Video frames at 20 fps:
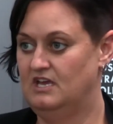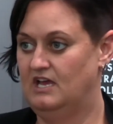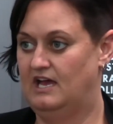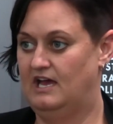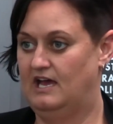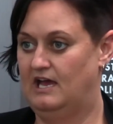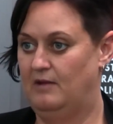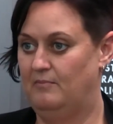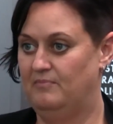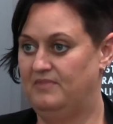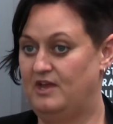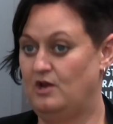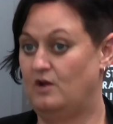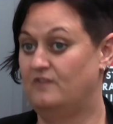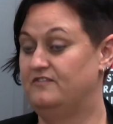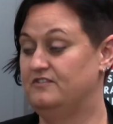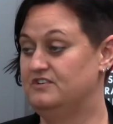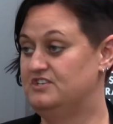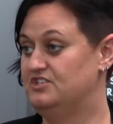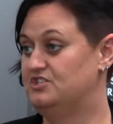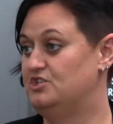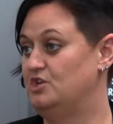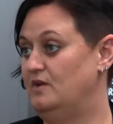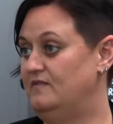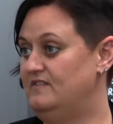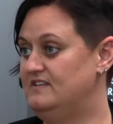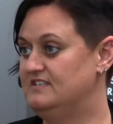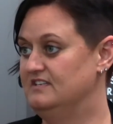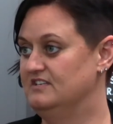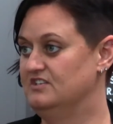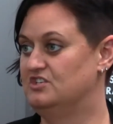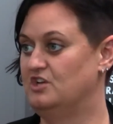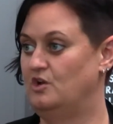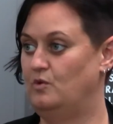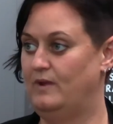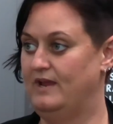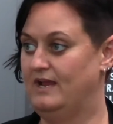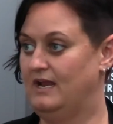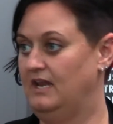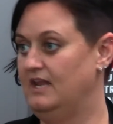they offer us a service, and so
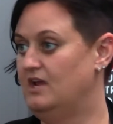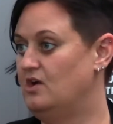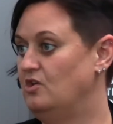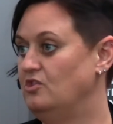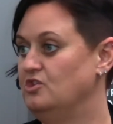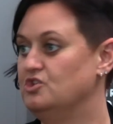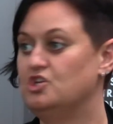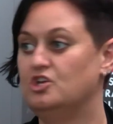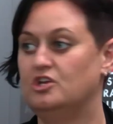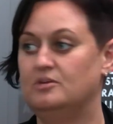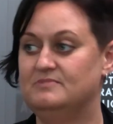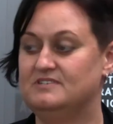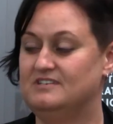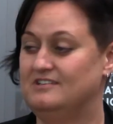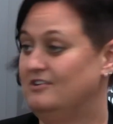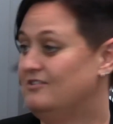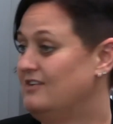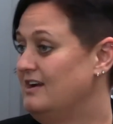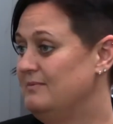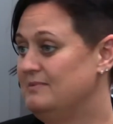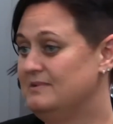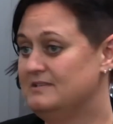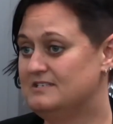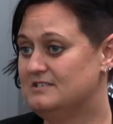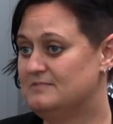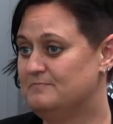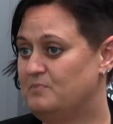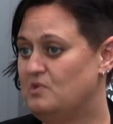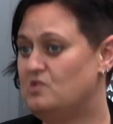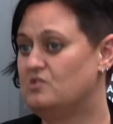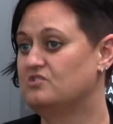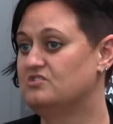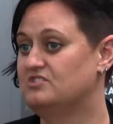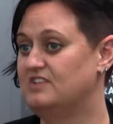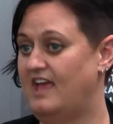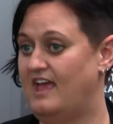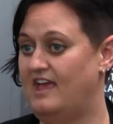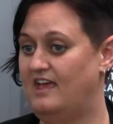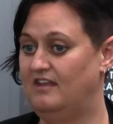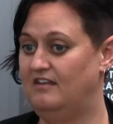we click on the terms and agreements box
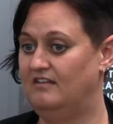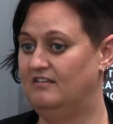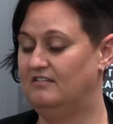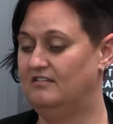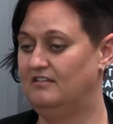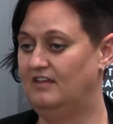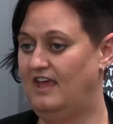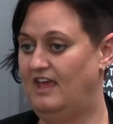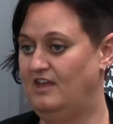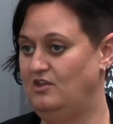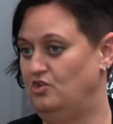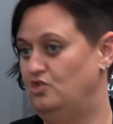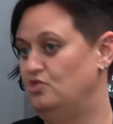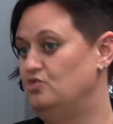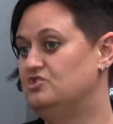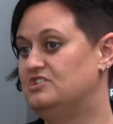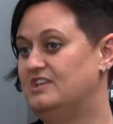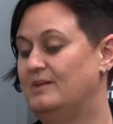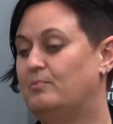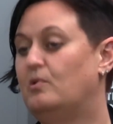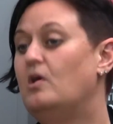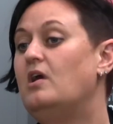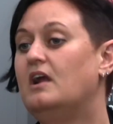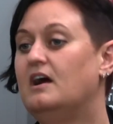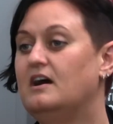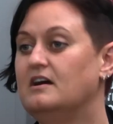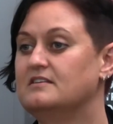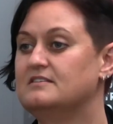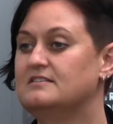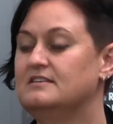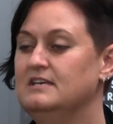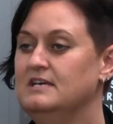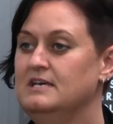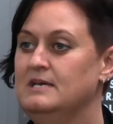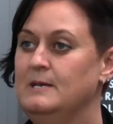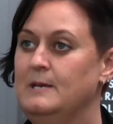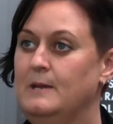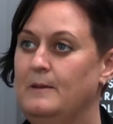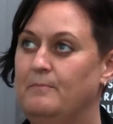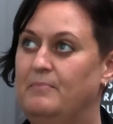and use their products.
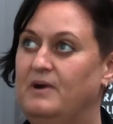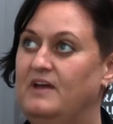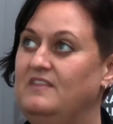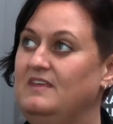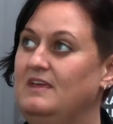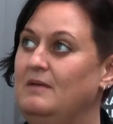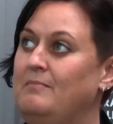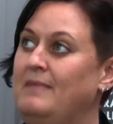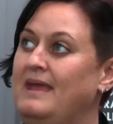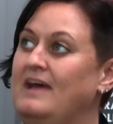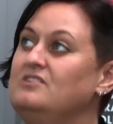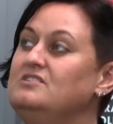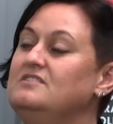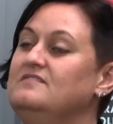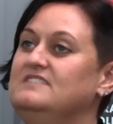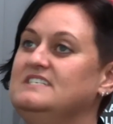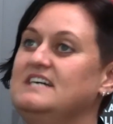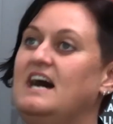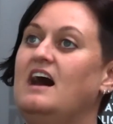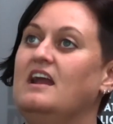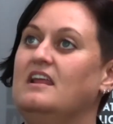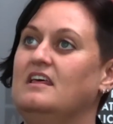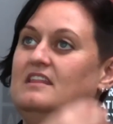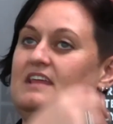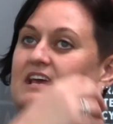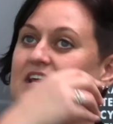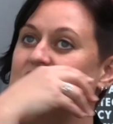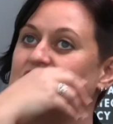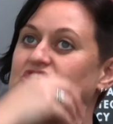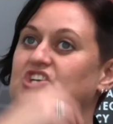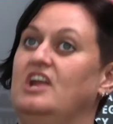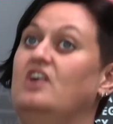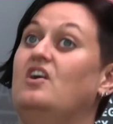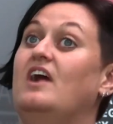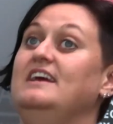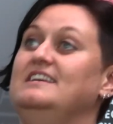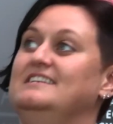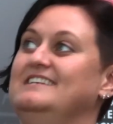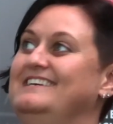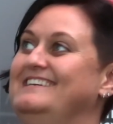But the amount of data that is
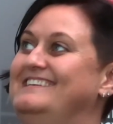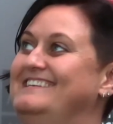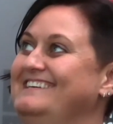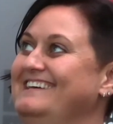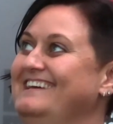generated